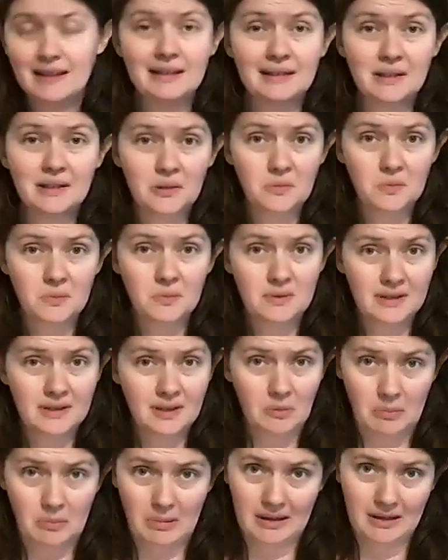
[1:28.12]
You
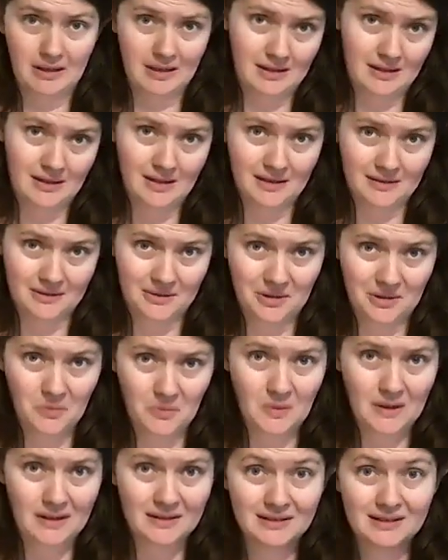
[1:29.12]
can pick any color you
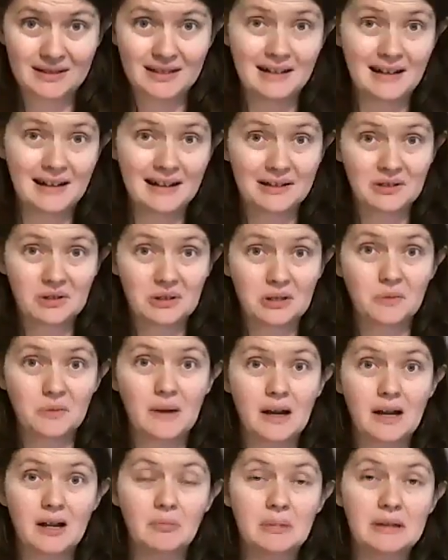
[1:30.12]
want. And I actually
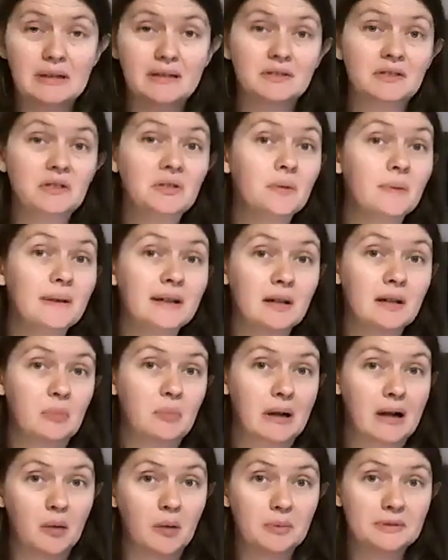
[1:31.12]
recommend doing up
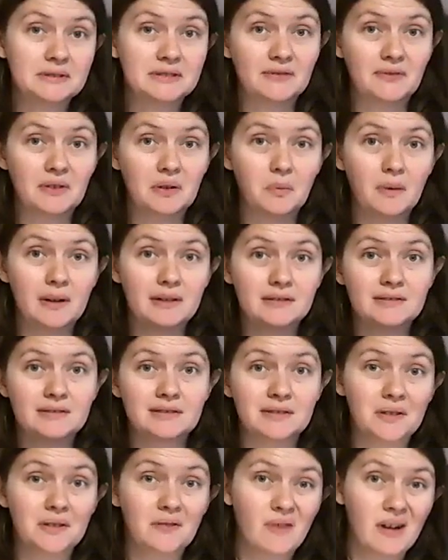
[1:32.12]
a couple different ones
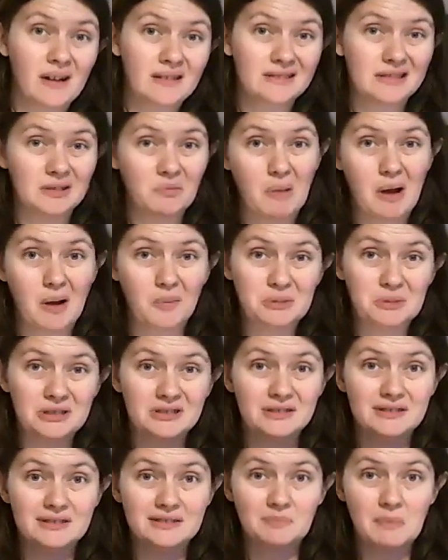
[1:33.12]
so you've got some
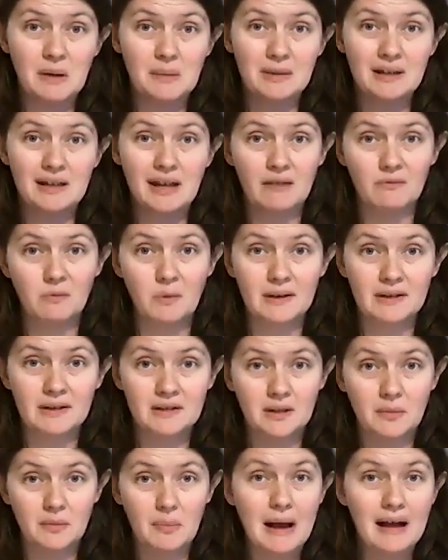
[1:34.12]
options. Maybe have one in
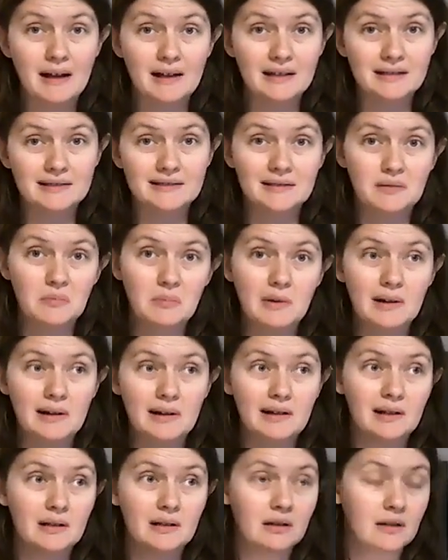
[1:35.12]
your pocket
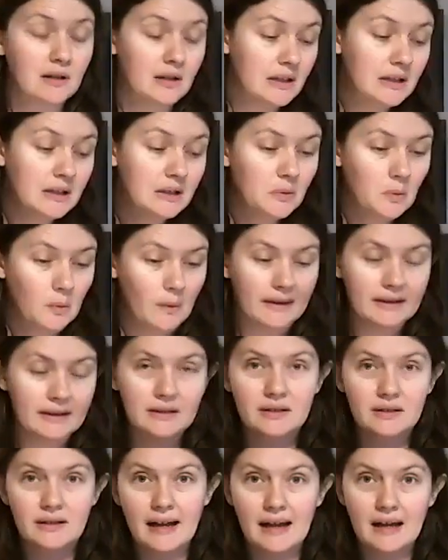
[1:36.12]
somewhere, one in
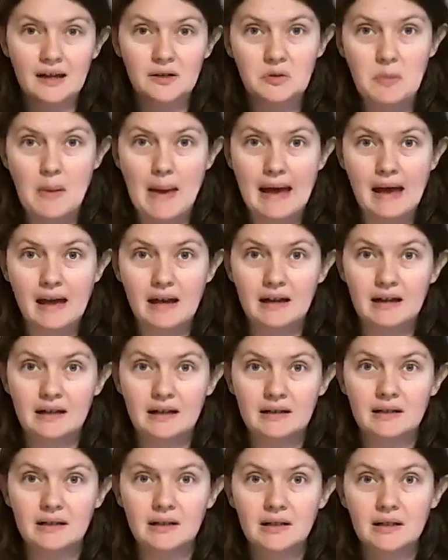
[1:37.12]
your
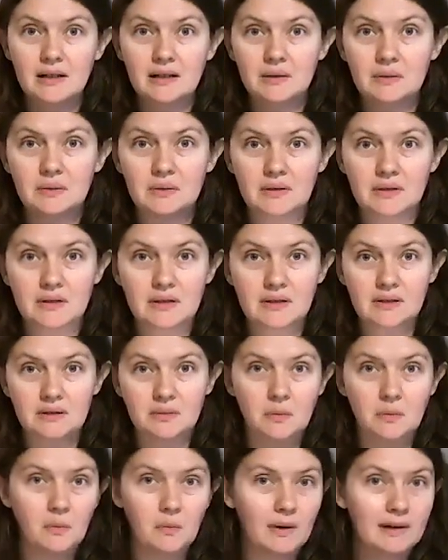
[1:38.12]
handbag,
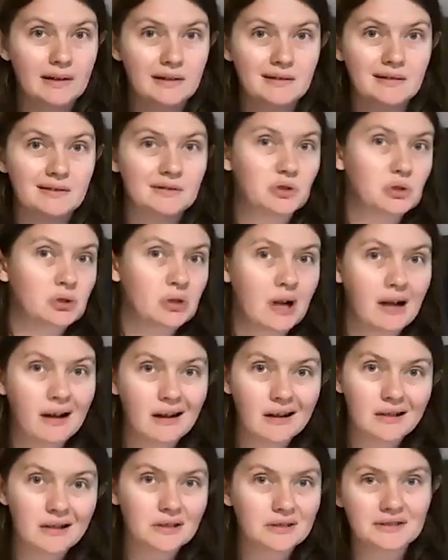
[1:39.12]
or one in the truck
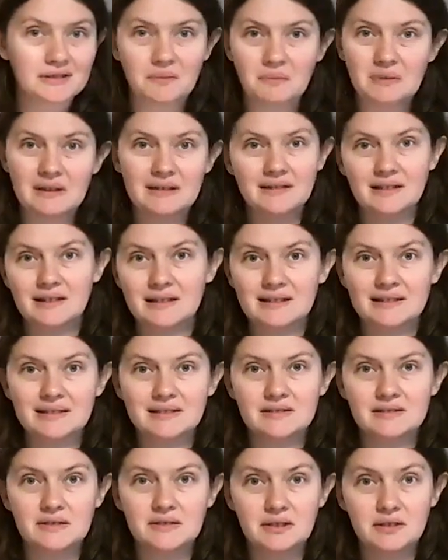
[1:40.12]
or something like
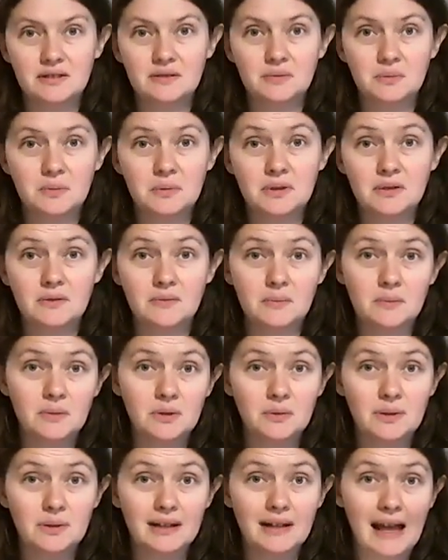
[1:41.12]
this so you
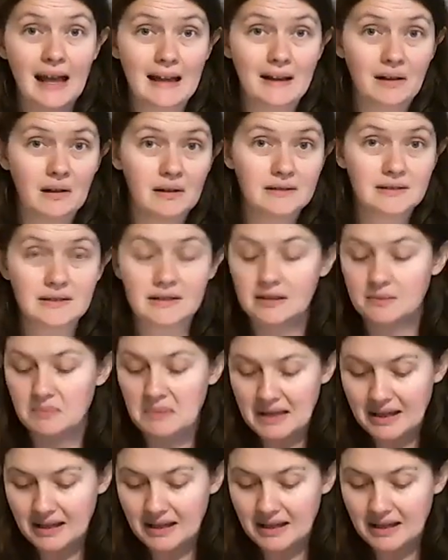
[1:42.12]
can hang on to them.